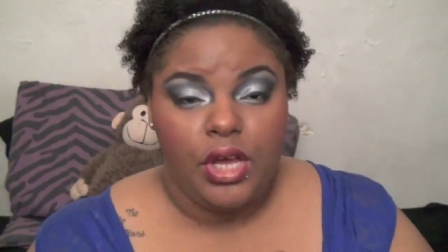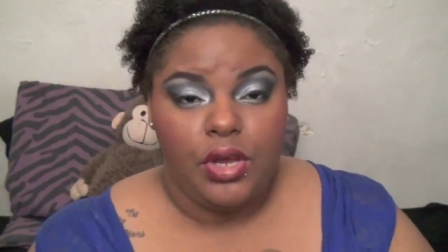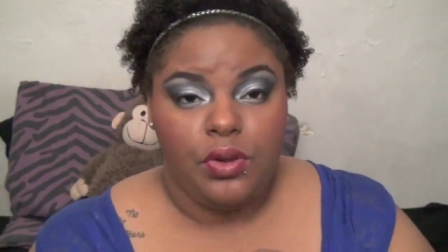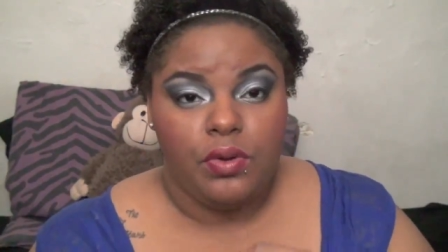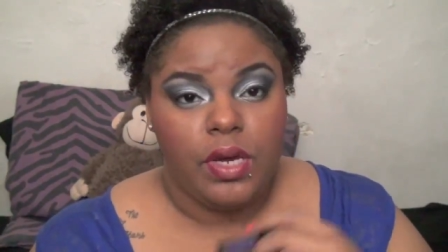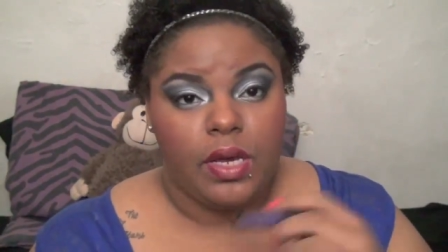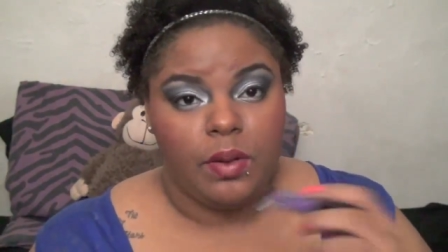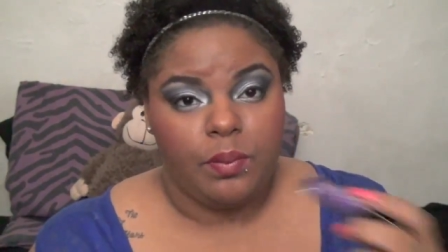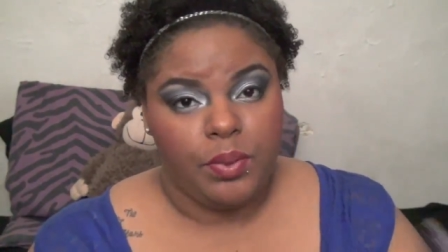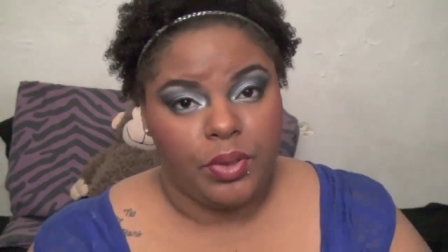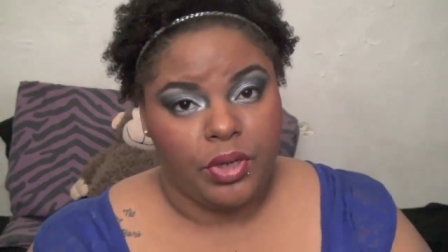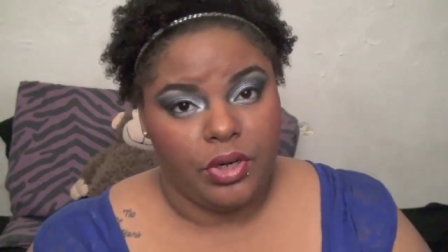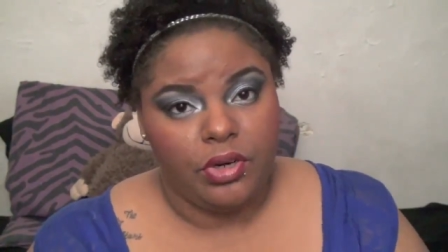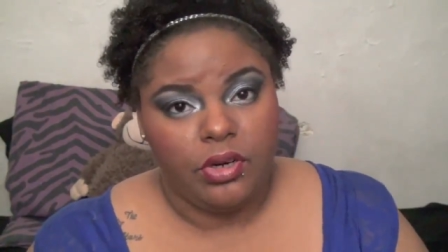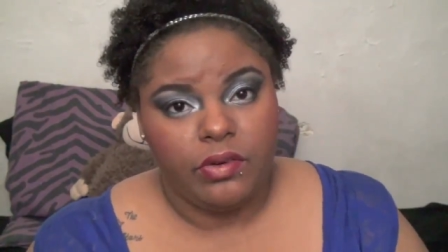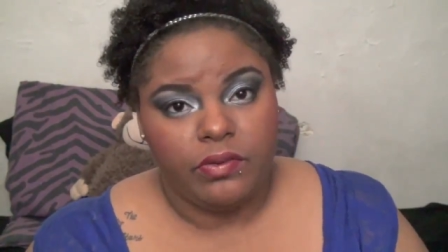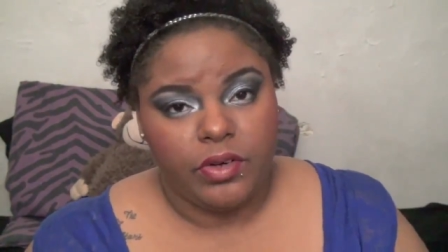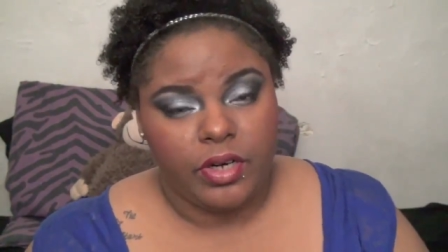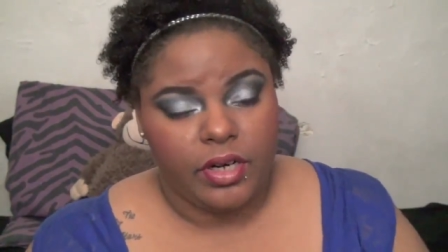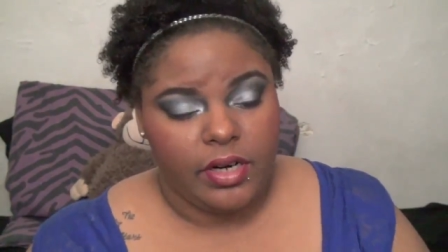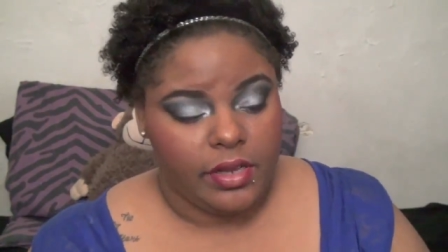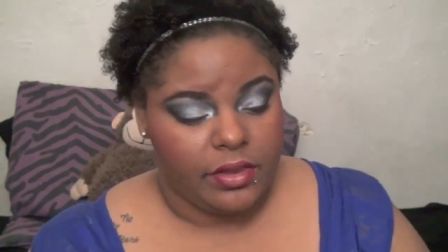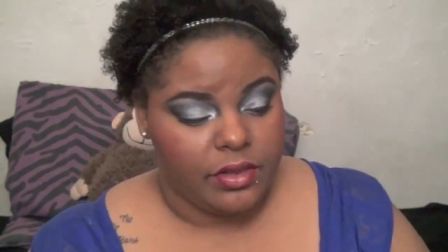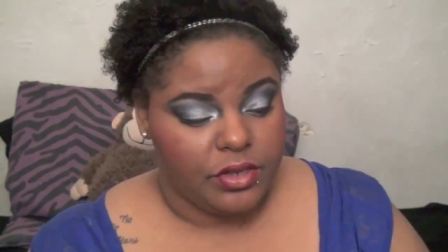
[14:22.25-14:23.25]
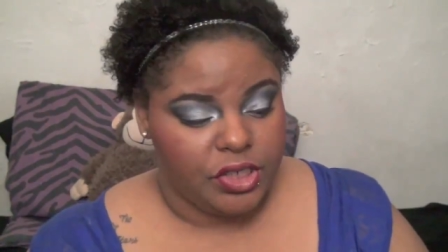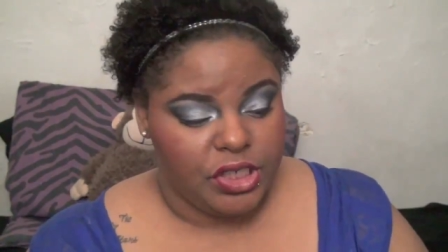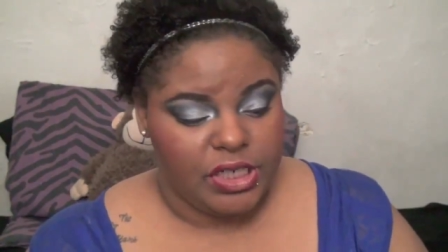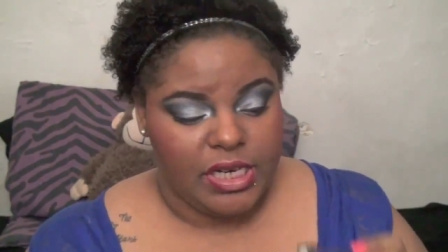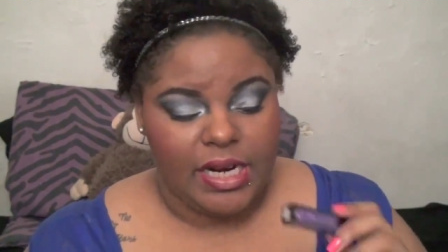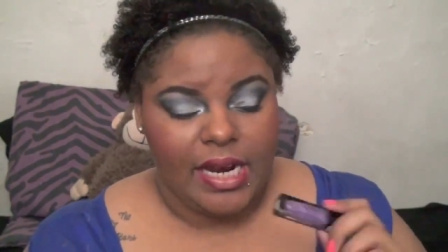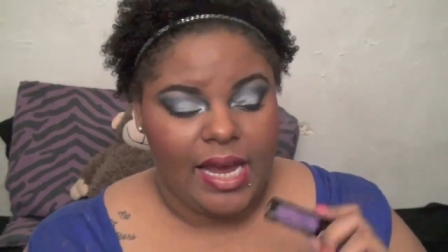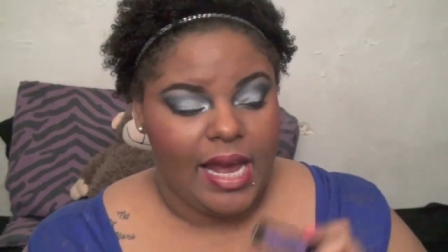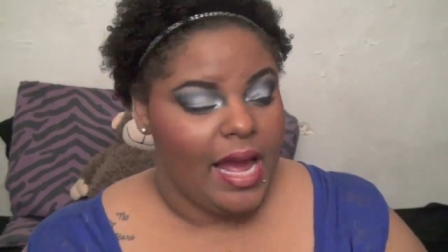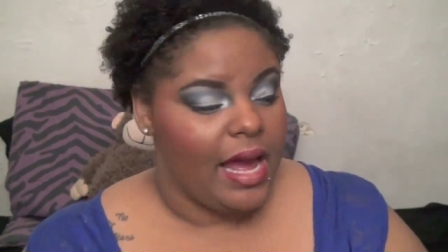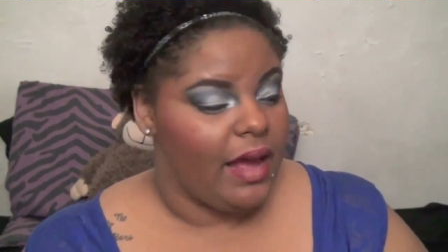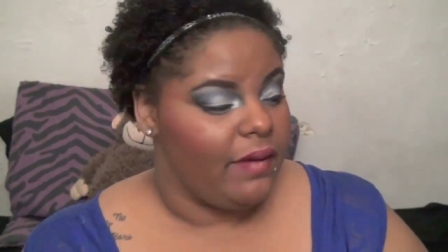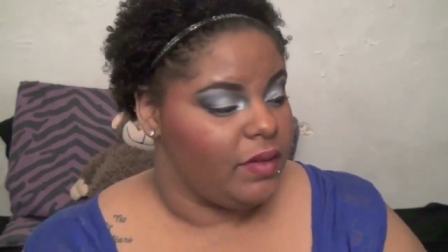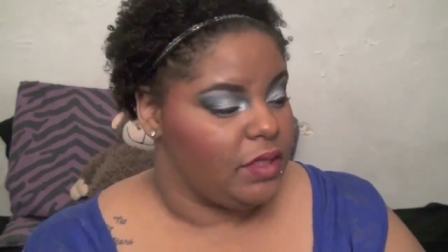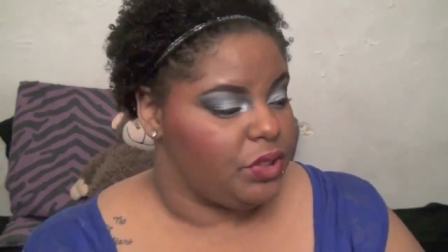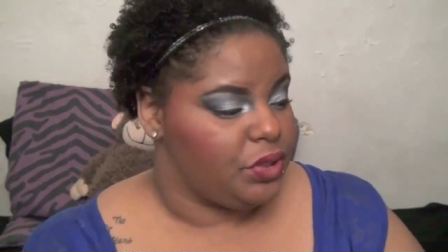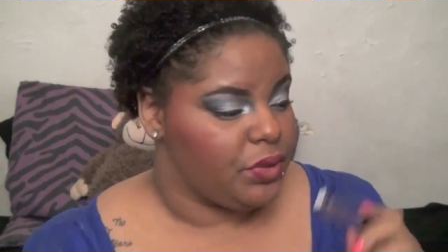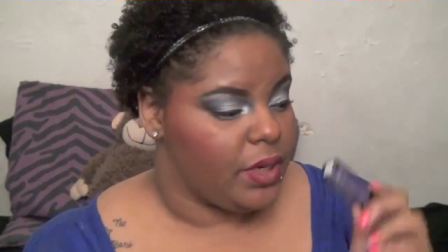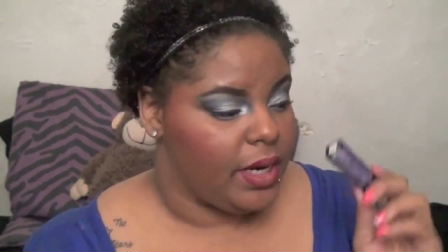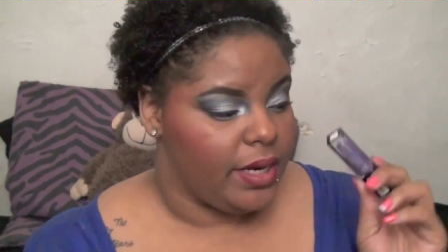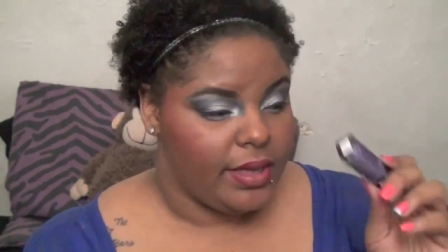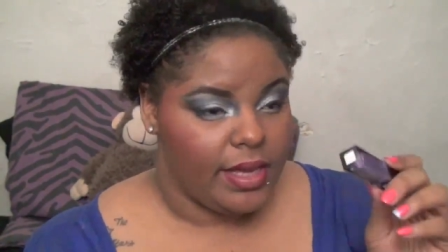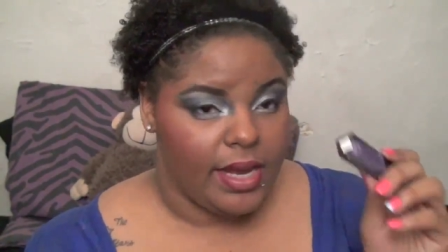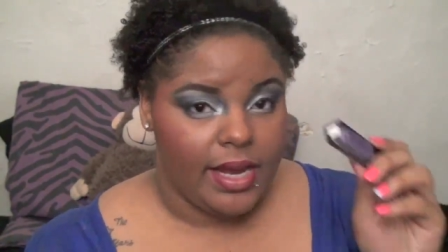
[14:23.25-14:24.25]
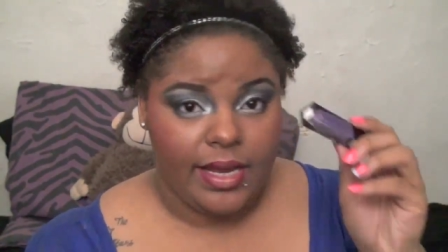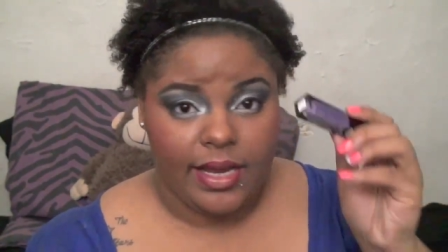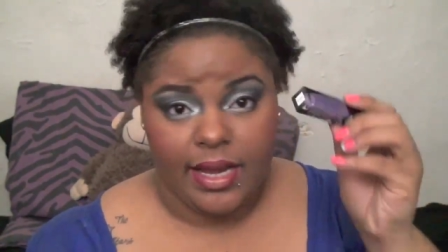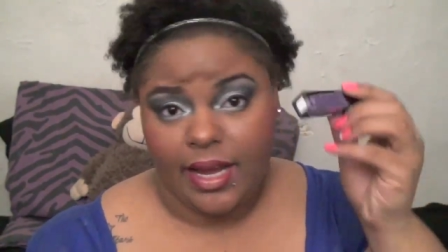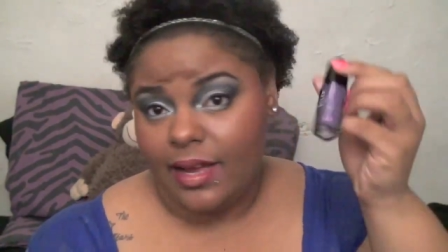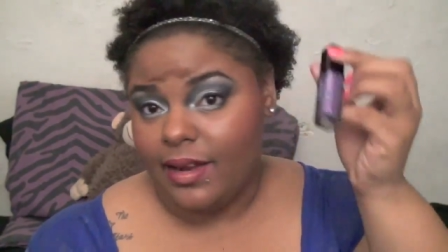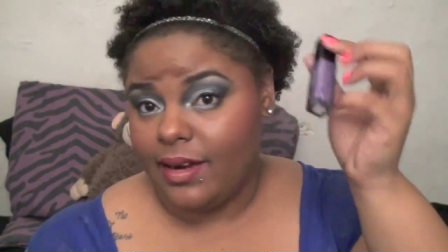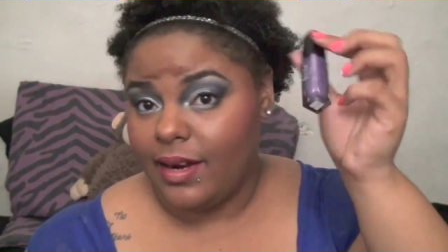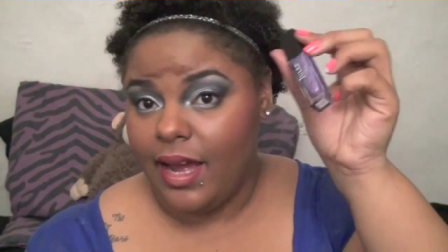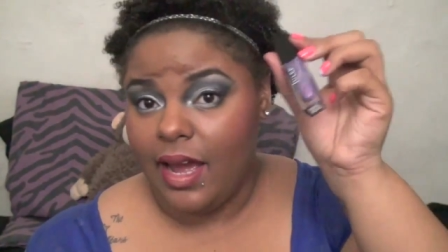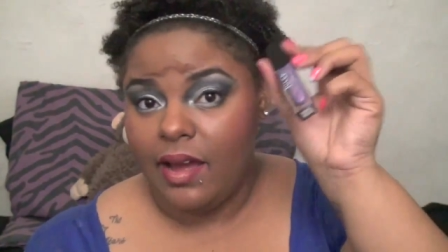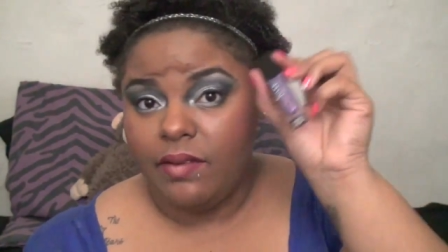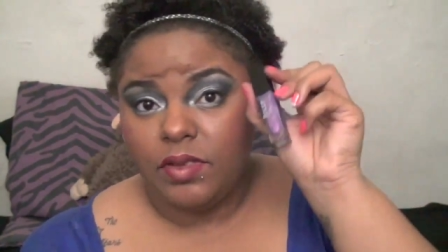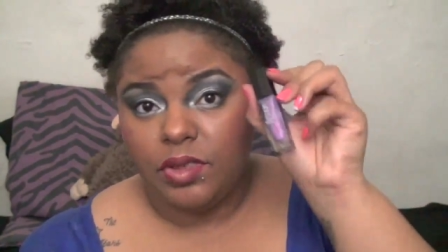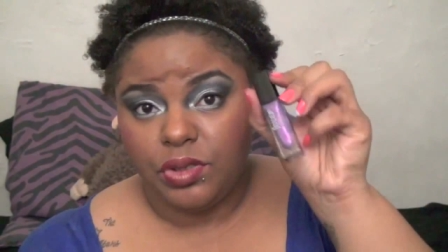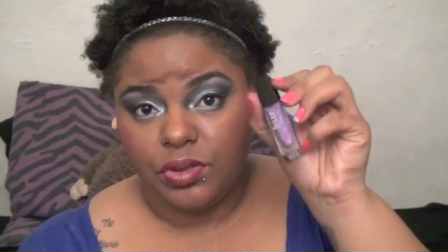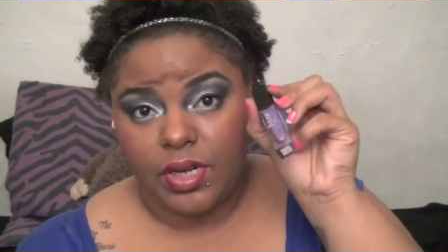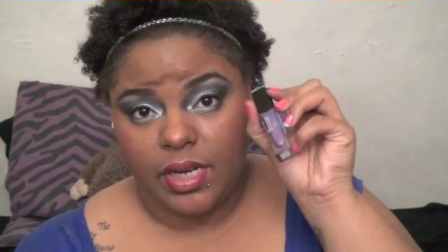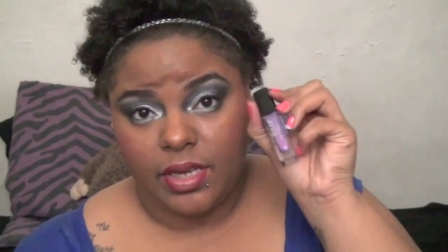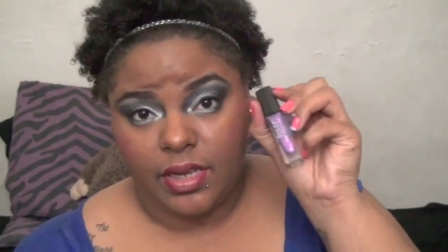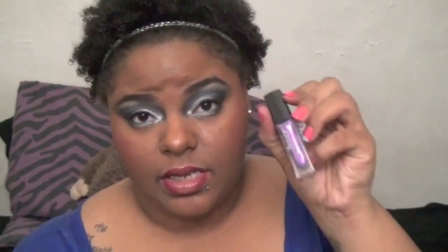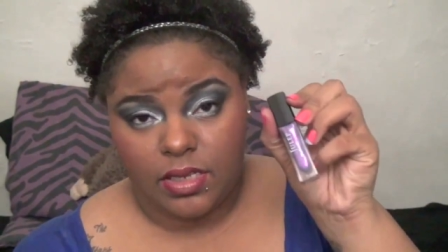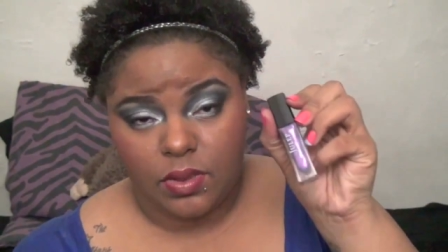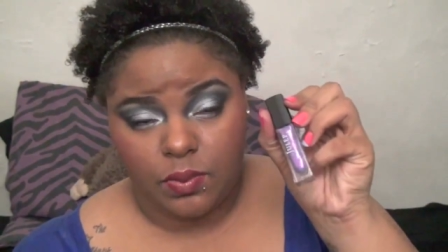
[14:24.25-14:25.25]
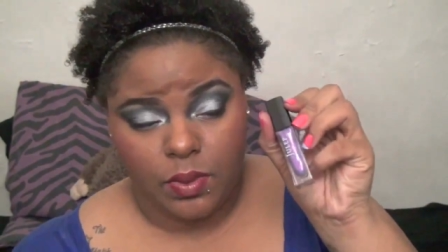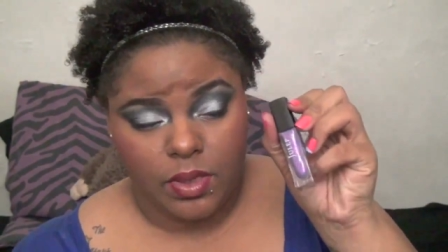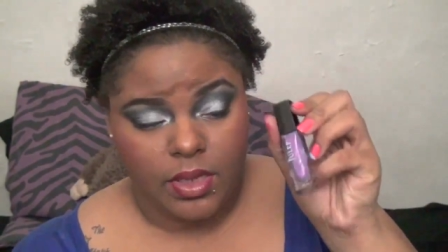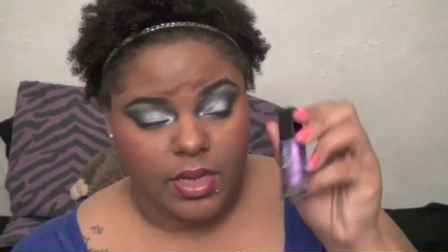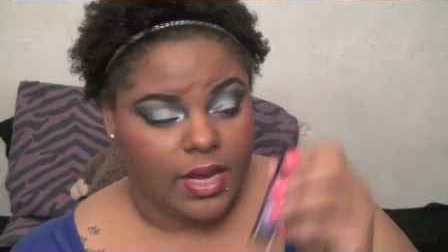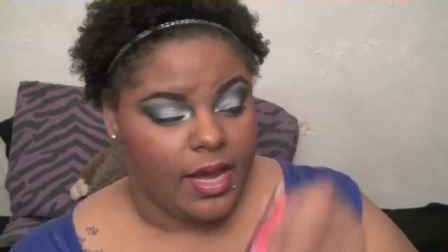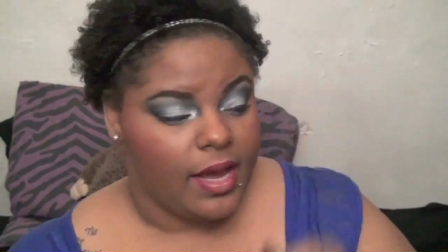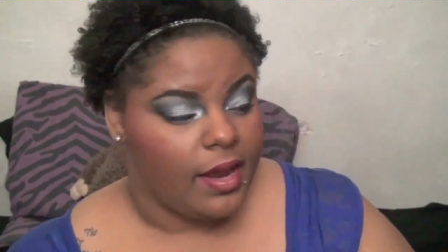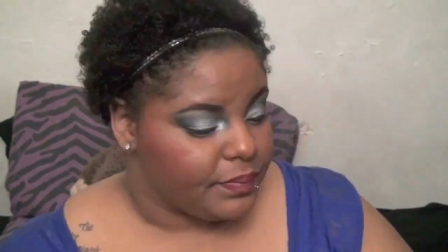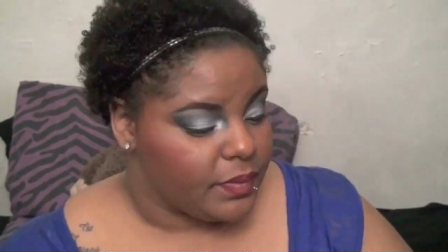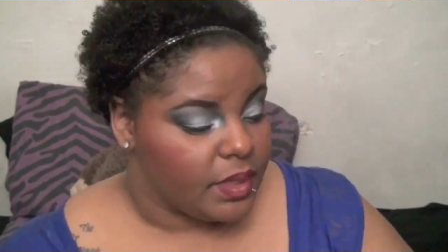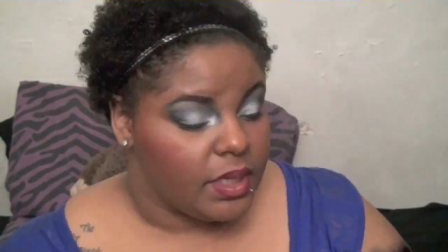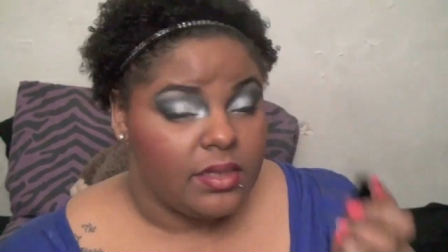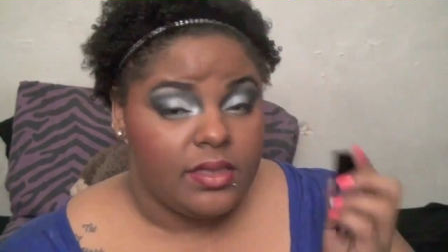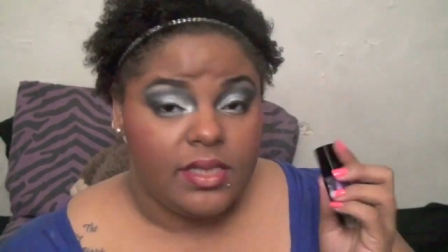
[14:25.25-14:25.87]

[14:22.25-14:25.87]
You can put it over another shade. I haven't tried that yet and I haven't tried this one yet.